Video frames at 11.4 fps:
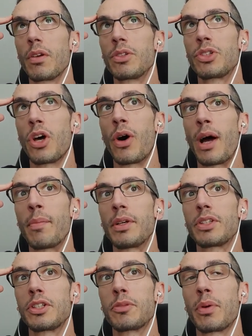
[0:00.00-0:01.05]
So I
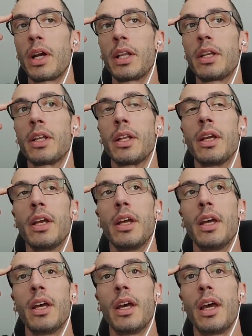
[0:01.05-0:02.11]
messaged Brandon
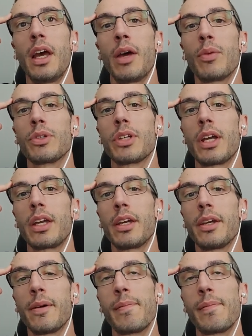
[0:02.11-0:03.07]
and was like,